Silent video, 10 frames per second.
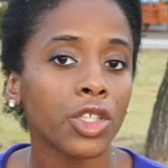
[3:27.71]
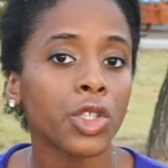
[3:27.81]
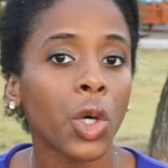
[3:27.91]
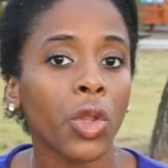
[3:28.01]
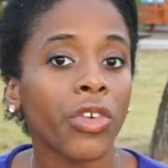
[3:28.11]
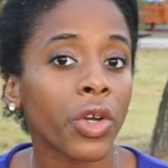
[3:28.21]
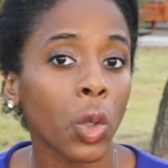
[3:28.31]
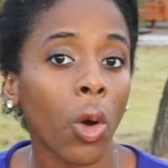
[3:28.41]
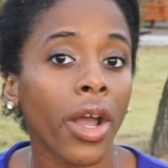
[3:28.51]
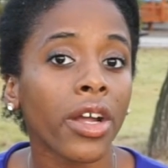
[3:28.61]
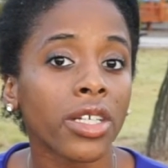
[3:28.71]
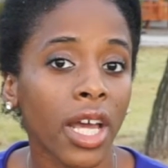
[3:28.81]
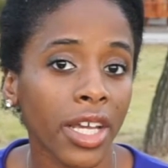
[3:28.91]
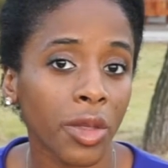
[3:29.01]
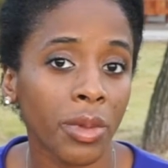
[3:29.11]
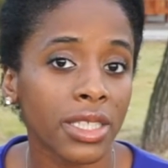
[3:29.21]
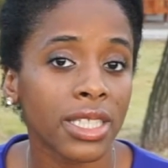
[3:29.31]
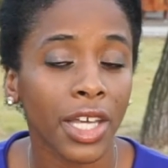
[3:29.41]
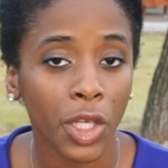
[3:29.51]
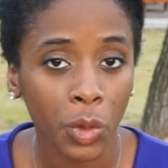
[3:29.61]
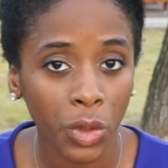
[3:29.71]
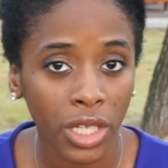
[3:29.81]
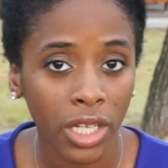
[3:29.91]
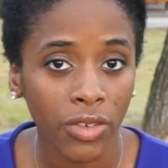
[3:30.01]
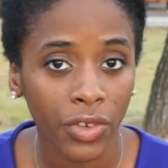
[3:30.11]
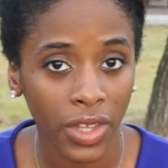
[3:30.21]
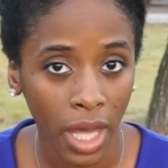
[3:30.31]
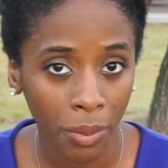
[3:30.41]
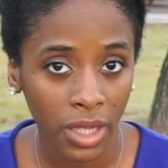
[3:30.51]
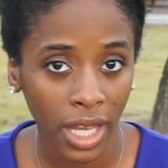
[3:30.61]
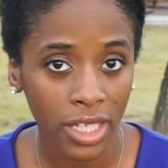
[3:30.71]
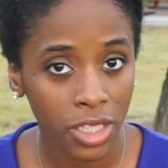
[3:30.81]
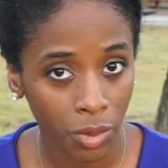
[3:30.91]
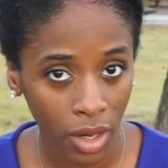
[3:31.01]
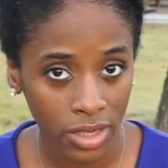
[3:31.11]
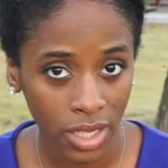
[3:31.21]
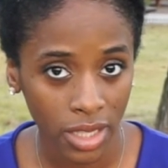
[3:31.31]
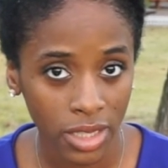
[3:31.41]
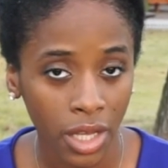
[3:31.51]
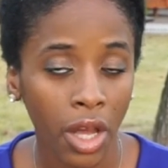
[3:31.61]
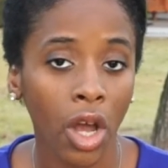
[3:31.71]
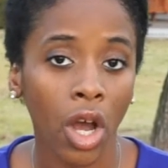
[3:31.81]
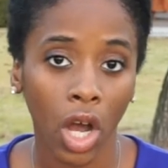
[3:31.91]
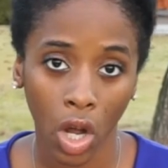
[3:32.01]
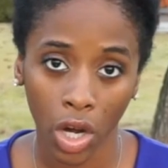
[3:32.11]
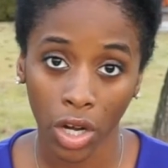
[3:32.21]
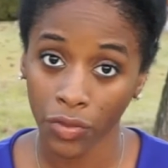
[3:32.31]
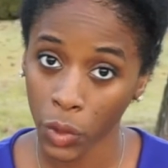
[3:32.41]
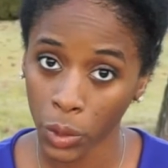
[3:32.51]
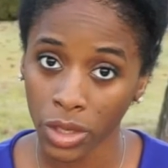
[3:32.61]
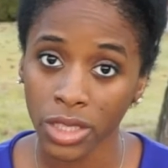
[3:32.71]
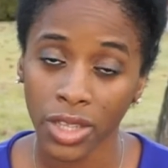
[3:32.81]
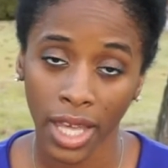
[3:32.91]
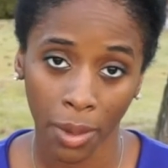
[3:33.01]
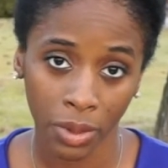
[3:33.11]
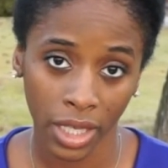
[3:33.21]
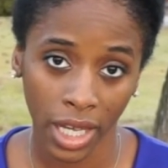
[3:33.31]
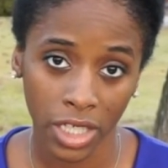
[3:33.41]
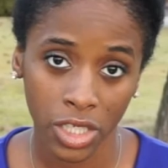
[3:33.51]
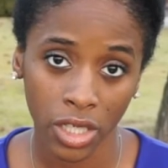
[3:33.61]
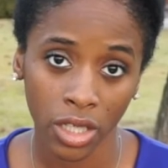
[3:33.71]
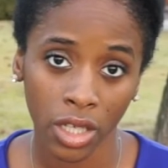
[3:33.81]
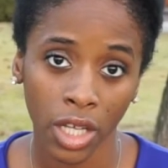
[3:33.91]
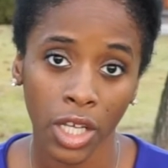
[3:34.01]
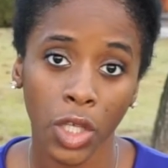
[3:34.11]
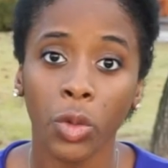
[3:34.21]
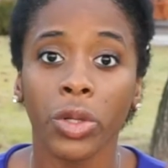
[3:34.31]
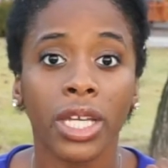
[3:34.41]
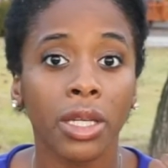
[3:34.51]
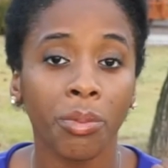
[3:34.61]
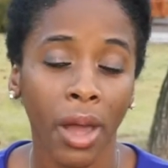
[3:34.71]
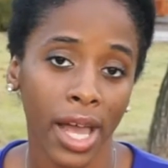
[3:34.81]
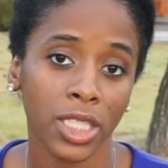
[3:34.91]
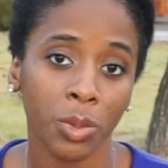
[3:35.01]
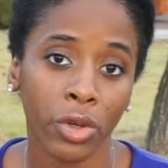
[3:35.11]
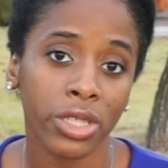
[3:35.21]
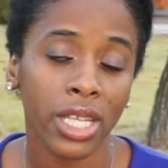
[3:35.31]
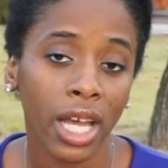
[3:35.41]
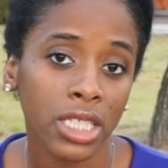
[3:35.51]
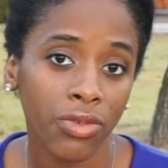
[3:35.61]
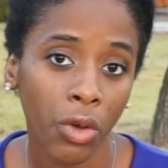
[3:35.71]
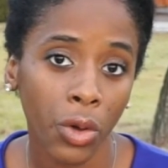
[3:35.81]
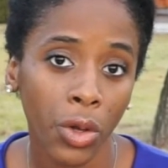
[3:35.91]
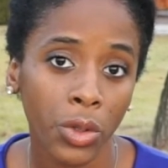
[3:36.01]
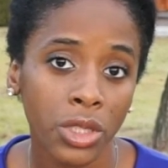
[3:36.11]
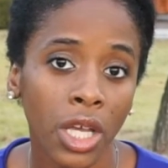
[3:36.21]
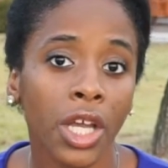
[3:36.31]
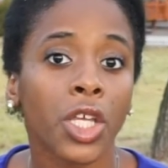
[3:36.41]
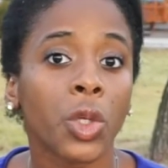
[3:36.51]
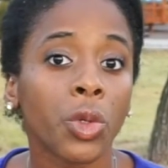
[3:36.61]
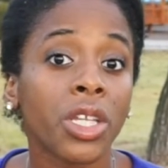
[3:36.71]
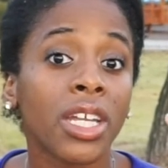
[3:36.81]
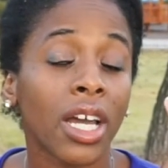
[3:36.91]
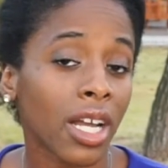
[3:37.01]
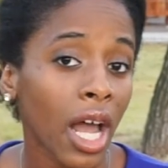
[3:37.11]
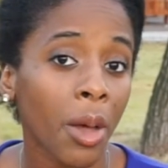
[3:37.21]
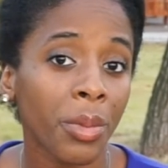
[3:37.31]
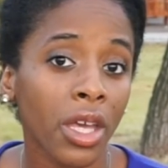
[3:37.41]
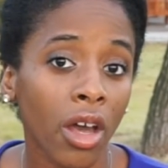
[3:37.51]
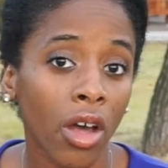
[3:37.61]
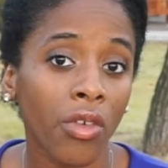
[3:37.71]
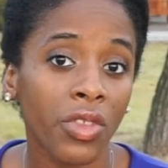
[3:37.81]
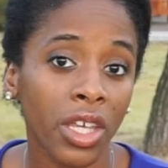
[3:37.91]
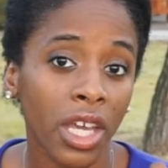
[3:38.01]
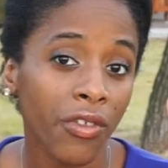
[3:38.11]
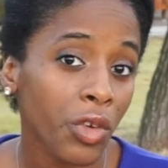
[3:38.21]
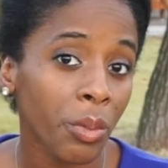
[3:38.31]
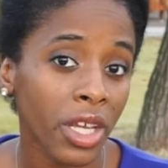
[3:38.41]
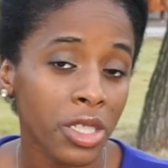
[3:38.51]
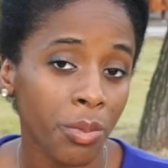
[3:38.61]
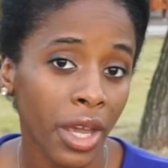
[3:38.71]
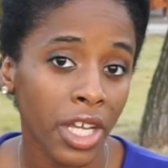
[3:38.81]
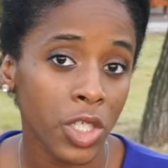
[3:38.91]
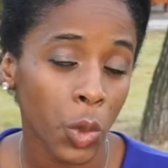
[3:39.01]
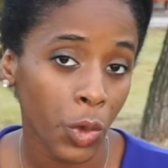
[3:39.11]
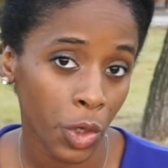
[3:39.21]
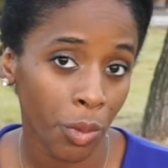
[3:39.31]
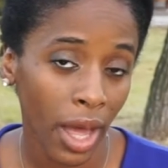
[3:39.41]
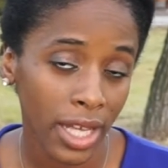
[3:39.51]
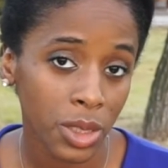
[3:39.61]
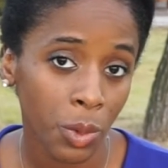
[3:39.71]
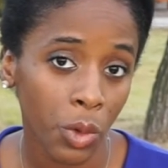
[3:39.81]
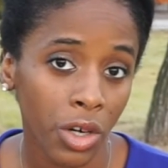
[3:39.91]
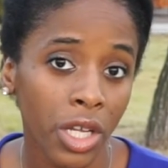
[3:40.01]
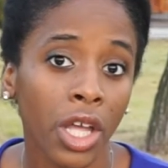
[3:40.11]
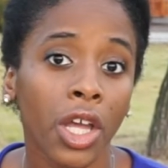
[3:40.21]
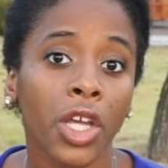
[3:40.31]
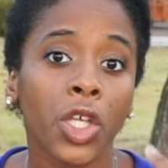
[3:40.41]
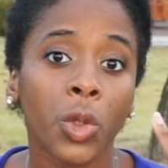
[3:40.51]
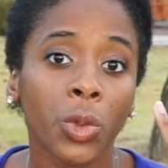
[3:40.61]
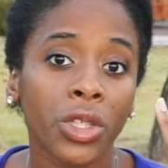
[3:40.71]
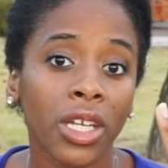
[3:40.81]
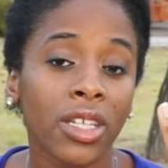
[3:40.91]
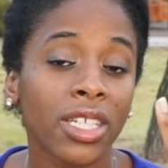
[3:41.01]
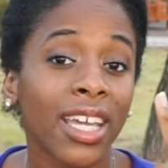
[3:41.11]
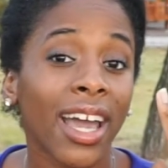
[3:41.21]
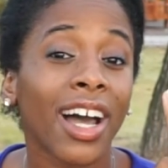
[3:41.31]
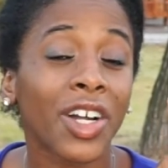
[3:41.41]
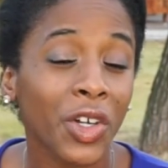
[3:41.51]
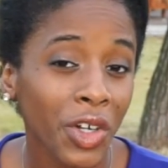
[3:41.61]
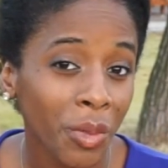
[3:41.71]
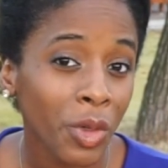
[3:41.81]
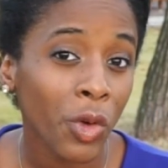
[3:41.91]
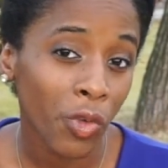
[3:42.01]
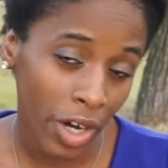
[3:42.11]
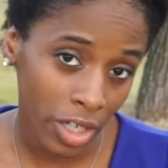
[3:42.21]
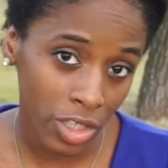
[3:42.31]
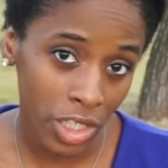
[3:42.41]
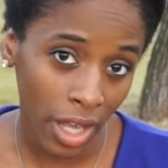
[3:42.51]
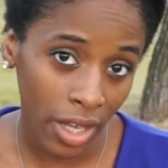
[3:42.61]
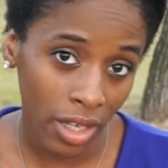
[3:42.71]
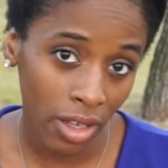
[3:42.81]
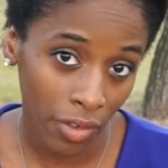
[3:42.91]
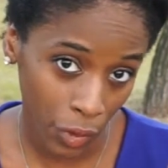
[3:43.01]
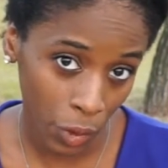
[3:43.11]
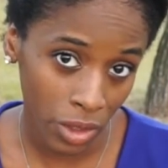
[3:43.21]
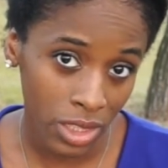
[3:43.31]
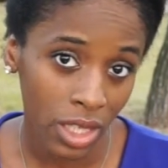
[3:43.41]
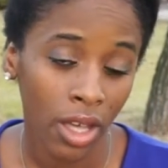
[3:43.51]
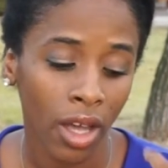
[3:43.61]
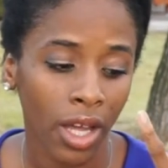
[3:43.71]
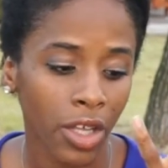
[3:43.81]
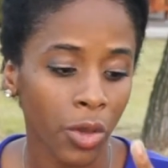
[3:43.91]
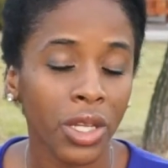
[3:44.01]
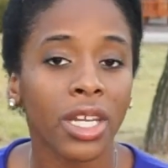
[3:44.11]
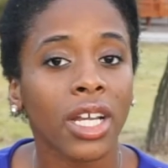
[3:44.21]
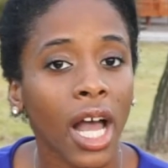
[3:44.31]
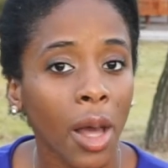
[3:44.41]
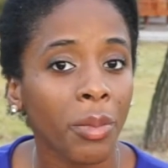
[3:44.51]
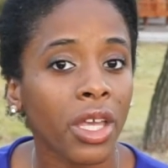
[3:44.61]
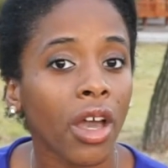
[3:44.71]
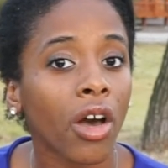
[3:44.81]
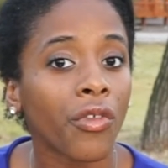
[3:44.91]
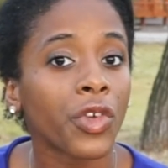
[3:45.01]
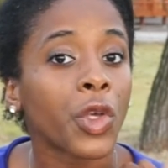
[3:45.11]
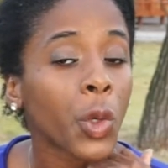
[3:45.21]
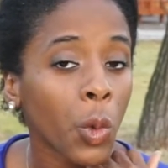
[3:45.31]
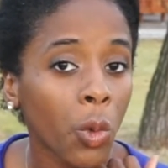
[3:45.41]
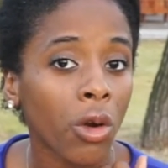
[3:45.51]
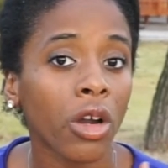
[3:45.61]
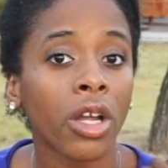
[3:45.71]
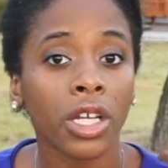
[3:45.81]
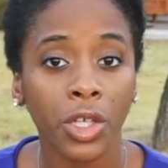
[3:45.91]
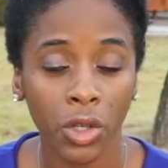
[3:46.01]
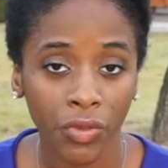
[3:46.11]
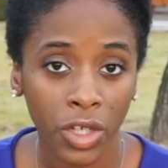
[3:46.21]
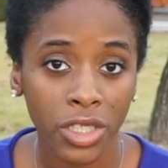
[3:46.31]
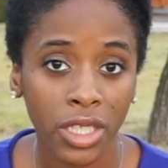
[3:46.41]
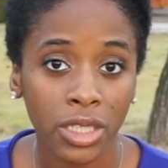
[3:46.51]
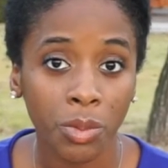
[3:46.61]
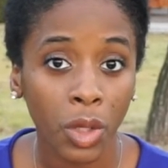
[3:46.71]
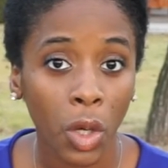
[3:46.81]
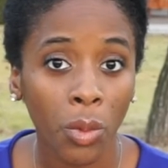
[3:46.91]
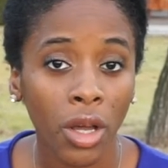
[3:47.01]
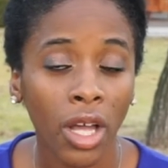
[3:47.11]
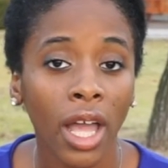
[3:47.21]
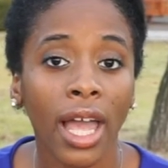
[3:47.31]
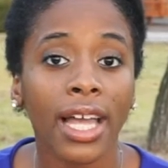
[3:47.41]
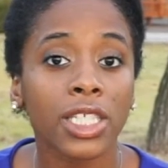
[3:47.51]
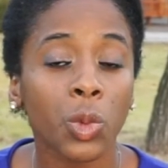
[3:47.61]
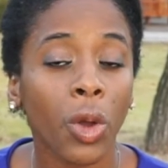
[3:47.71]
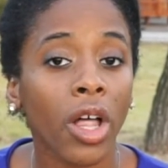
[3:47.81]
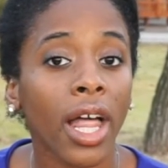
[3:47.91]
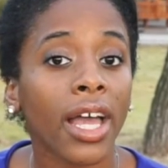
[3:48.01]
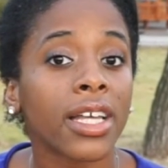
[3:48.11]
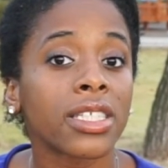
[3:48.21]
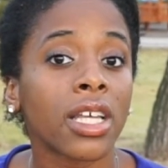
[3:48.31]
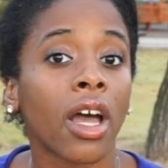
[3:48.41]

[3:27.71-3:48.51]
So the required documents that you will need for the application process are, of course, the application. You will need passport size photos. You will need a copy of the information page on your passport. You will need to get a criminal record check, of course. You'll need a copy of your university diploma, as well as